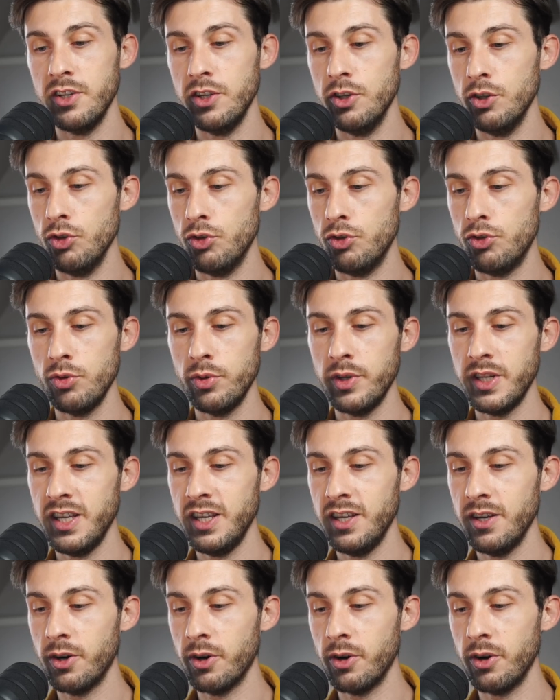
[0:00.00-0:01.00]
in
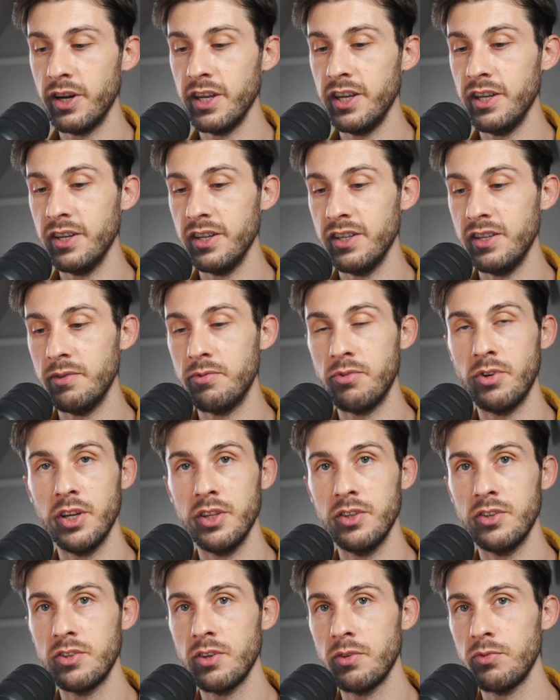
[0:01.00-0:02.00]
2D or in a
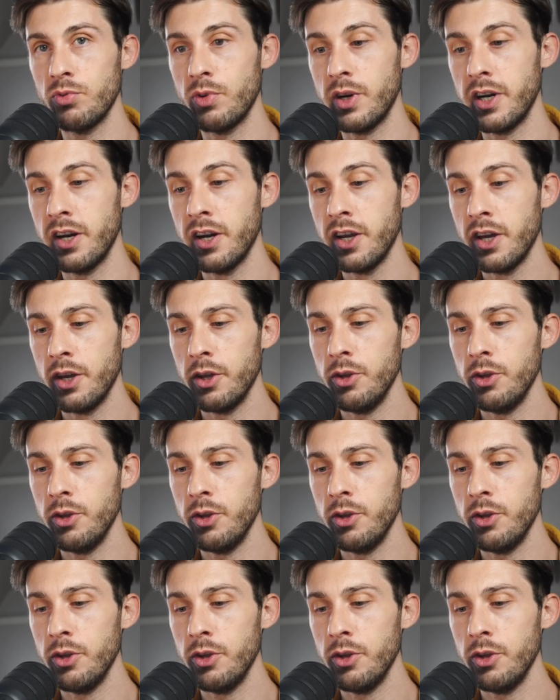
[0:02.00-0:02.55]
different software,